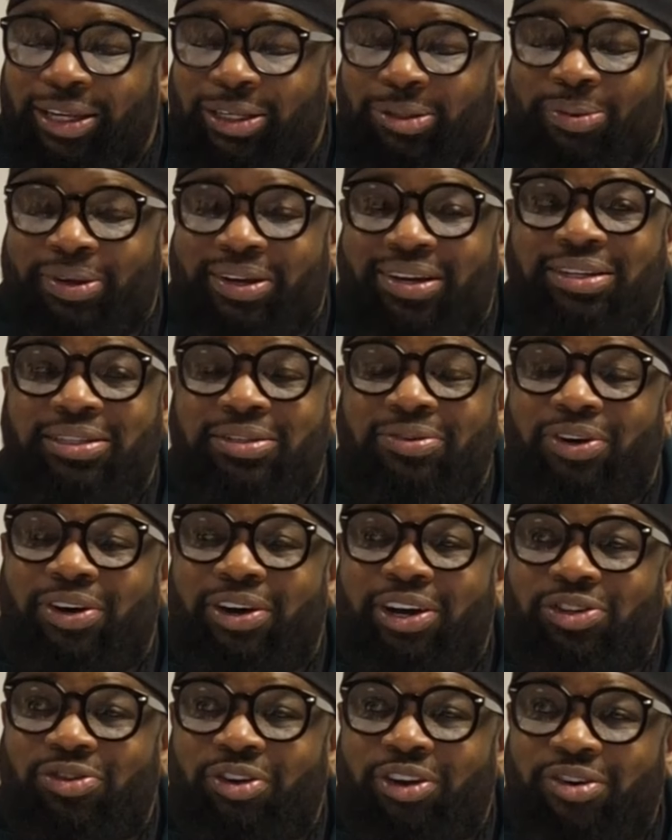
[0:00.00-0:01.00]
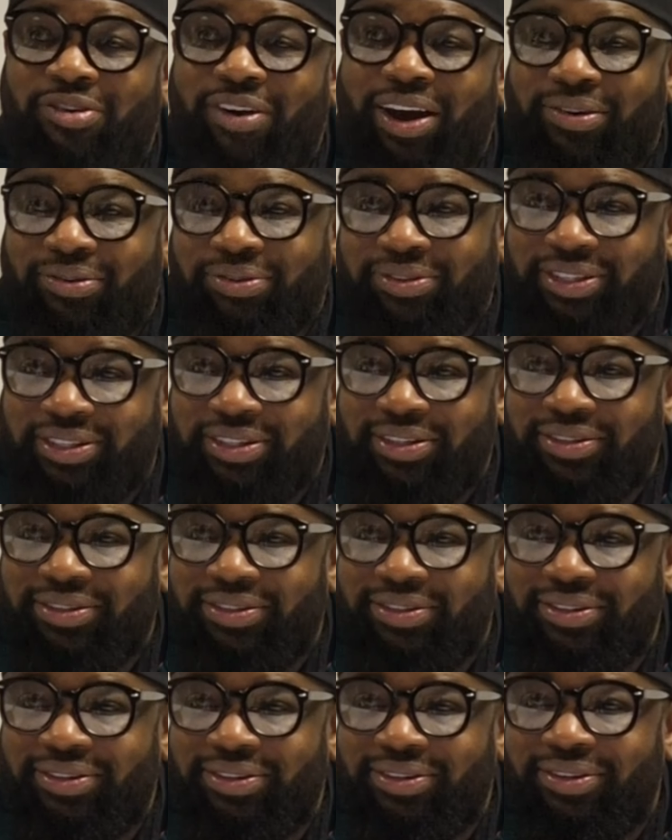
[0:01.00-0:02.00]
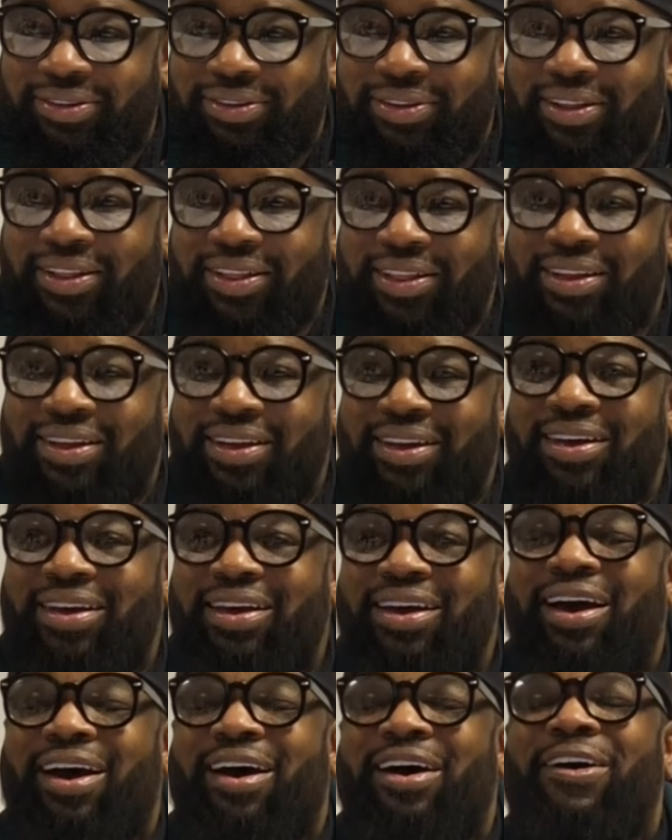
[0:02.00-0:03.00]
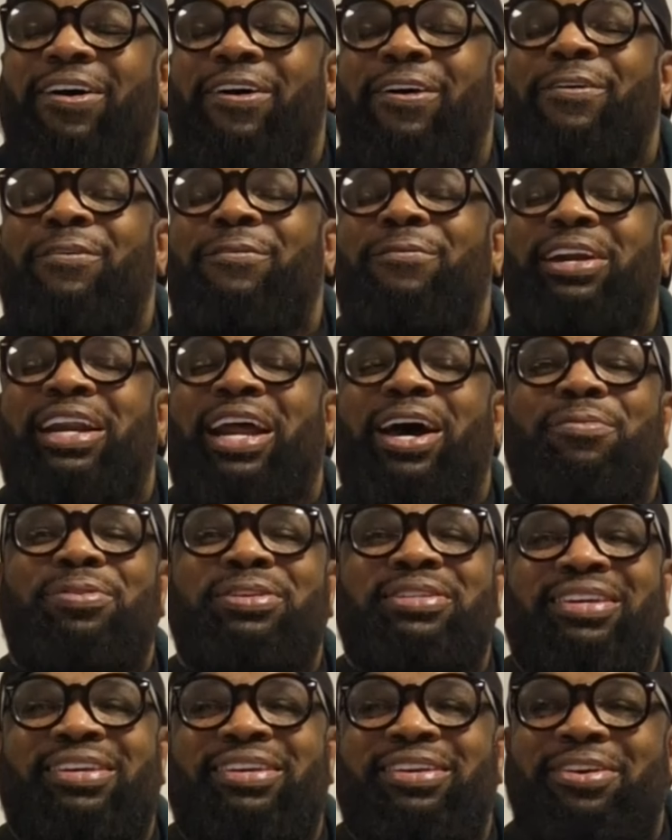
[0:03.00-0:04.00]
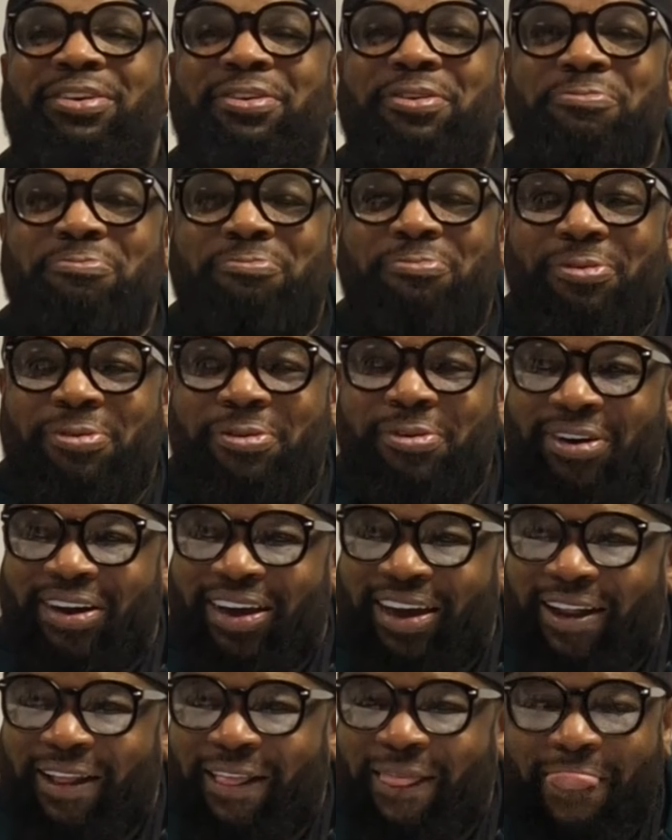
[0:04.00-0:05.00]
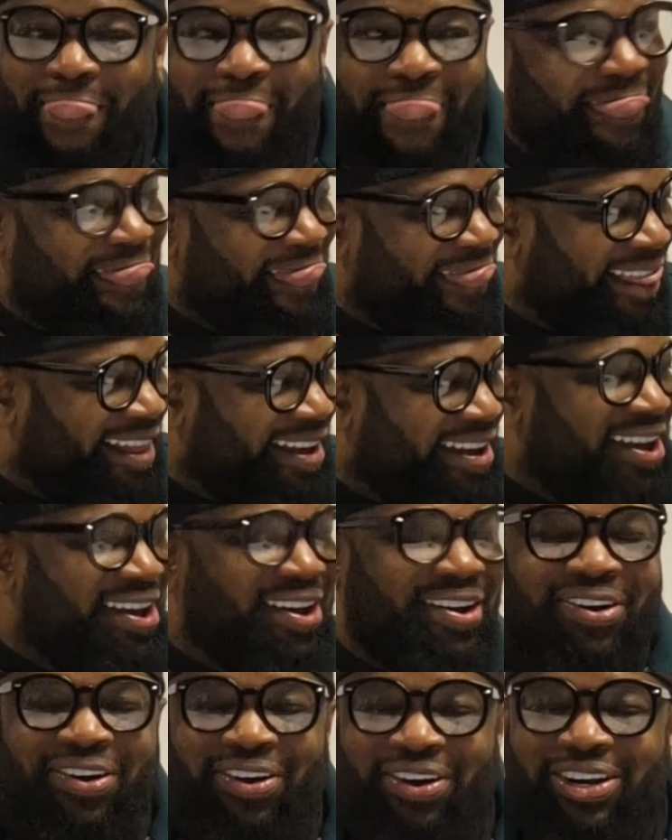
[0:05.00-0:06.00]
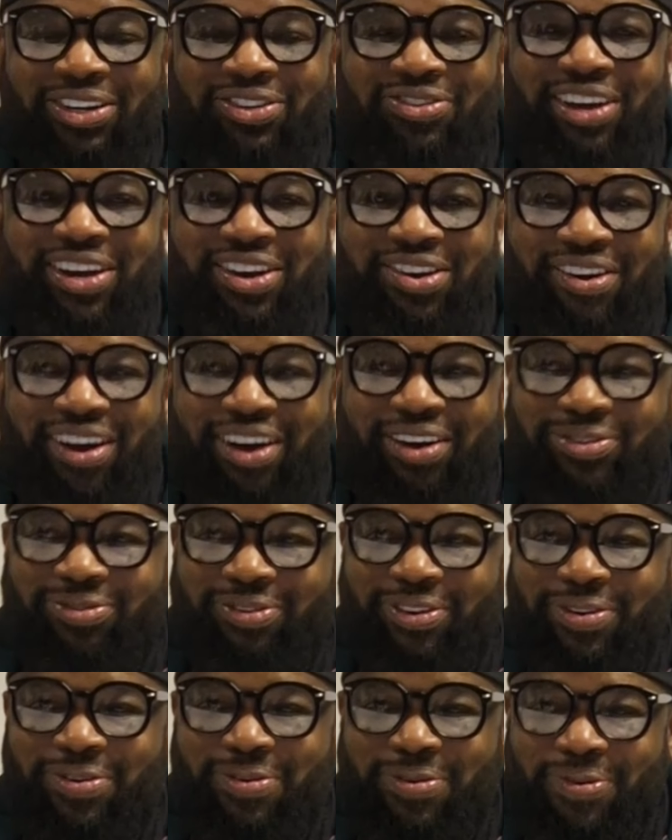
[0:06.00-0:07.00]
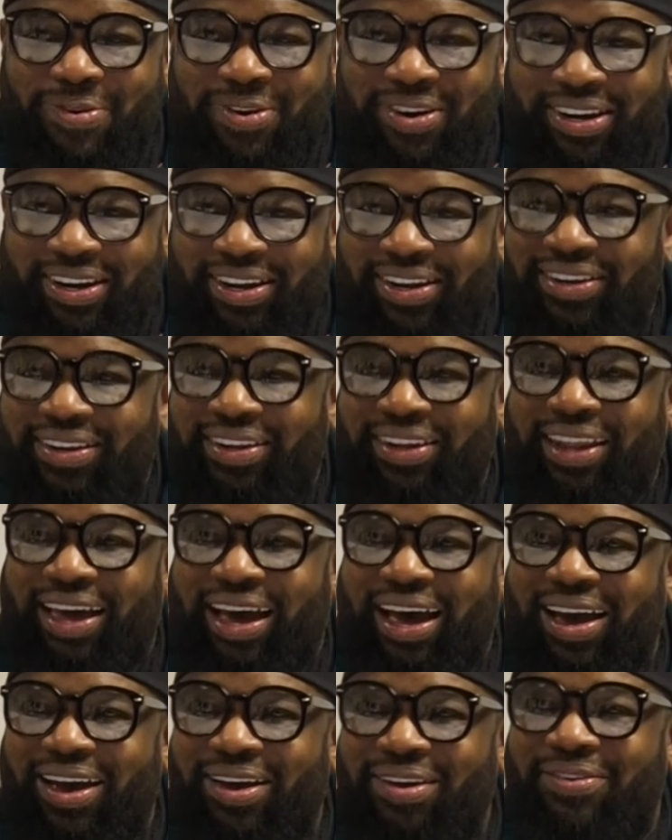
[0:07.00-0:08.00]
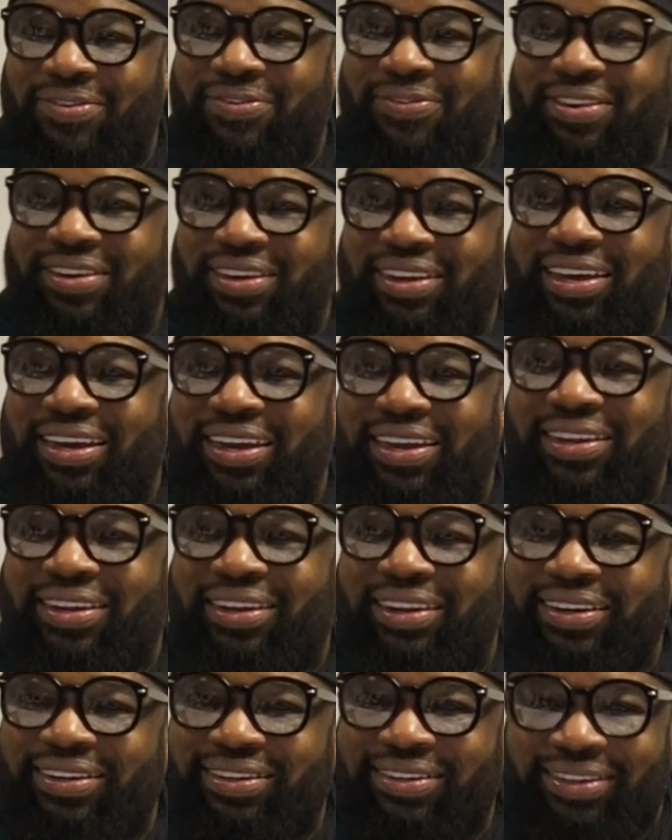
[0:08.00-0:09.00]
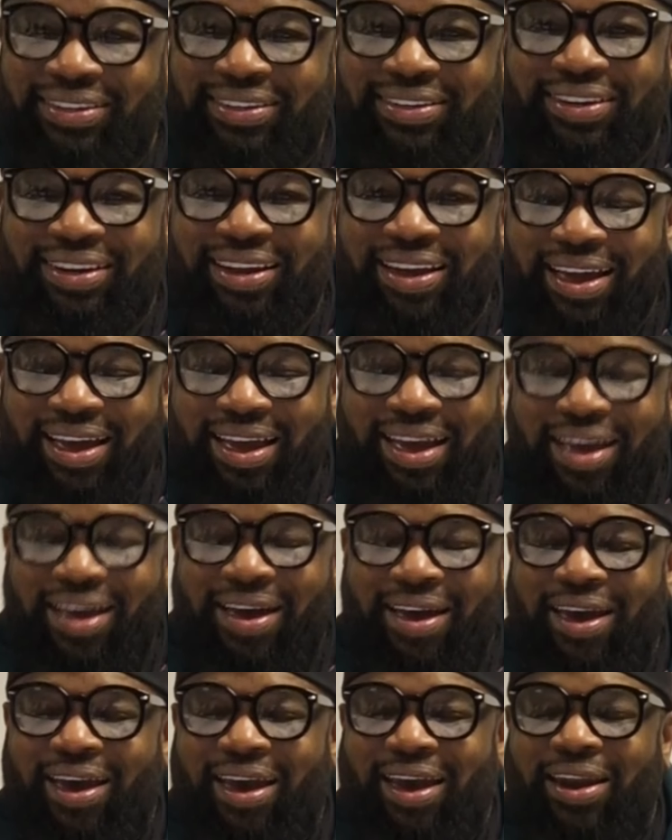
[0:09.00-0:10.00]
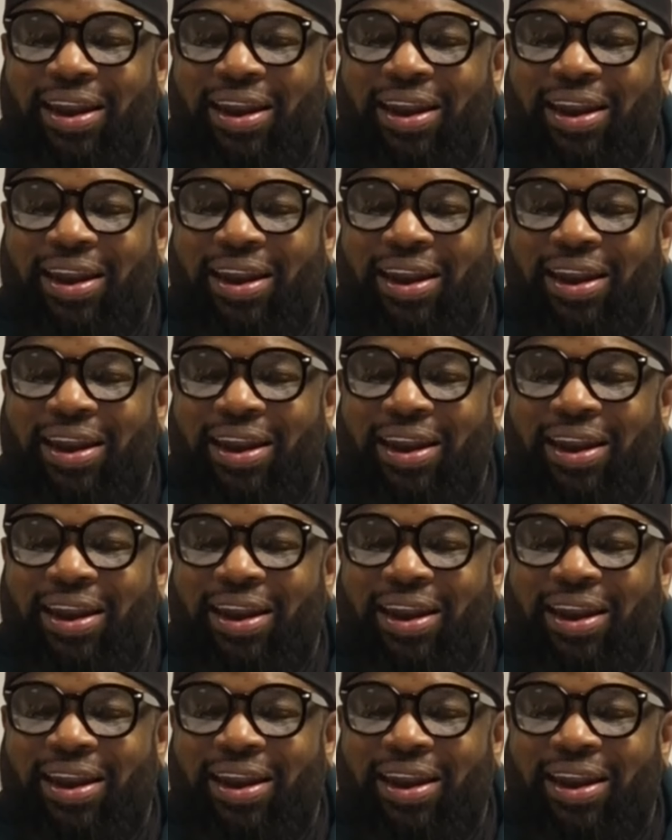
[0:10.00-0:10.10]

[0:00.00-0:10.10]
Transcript: because of Andre Crouch. Wow. When I was a young boy, Andre Crouch recorded live in London. And